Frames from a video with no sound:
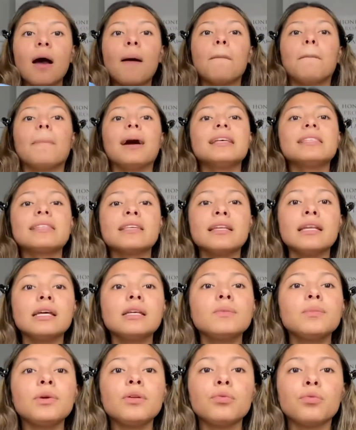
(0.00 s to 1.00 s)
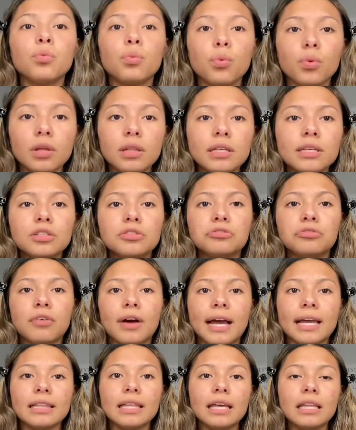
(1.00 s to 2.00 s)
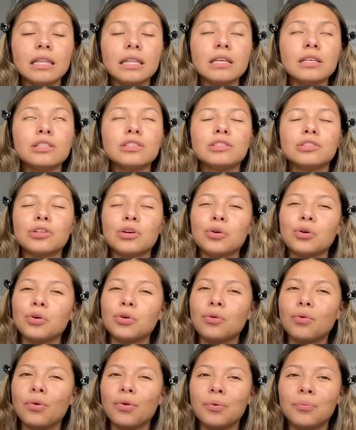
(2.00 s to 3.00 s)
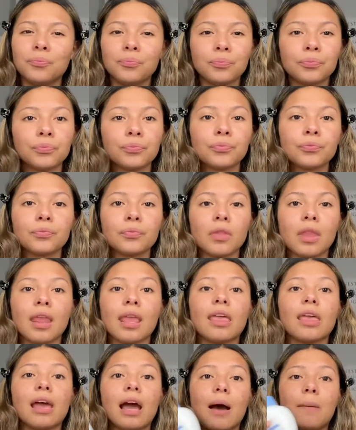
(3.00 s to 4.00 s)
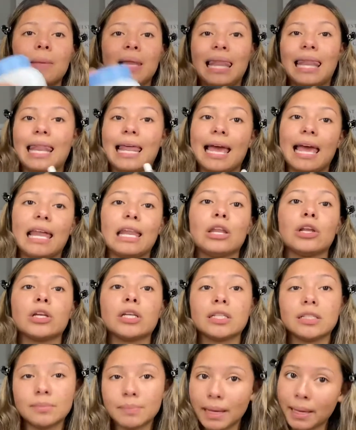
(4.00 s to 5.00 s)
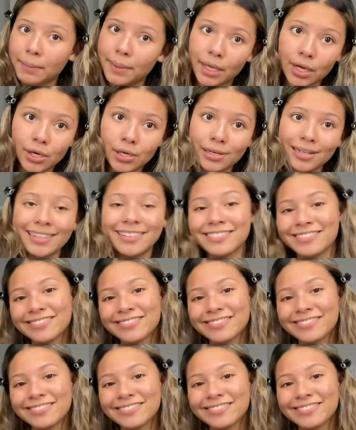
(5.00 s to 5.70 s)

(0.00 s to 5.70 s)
My skin has been really dry lately, so I'm gonna lather this baby on.